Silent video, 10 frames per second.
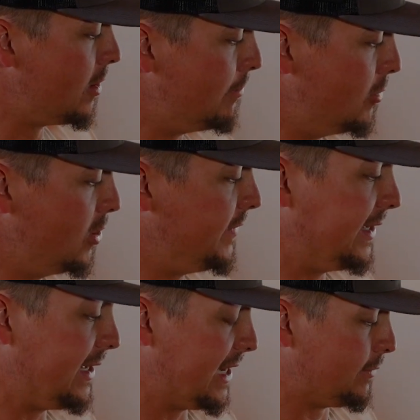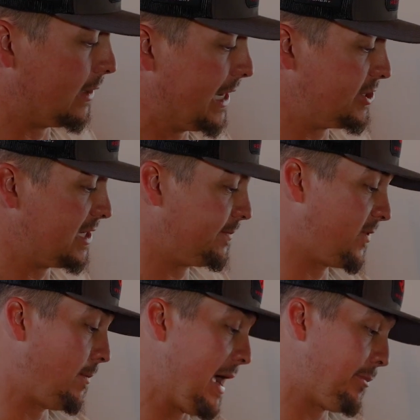moving in a relationship
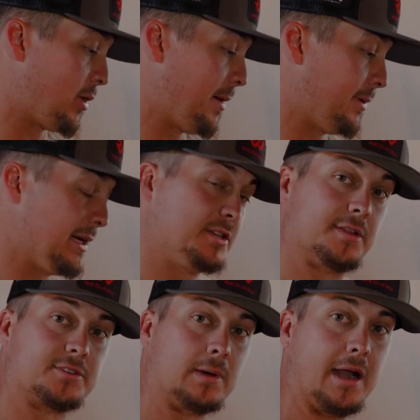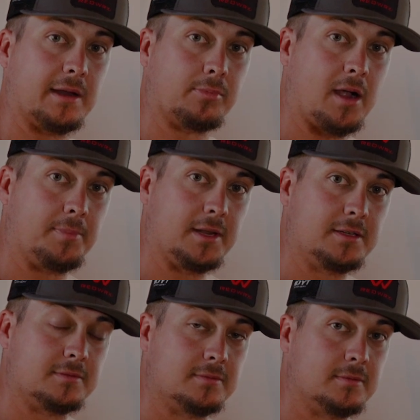from my property to the surrounding
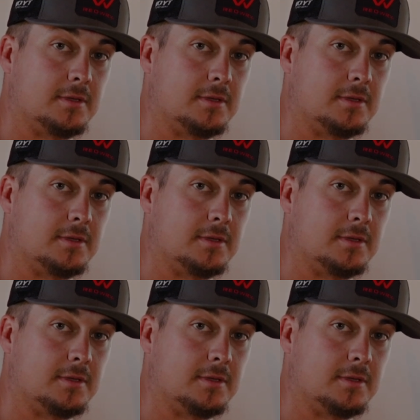properties?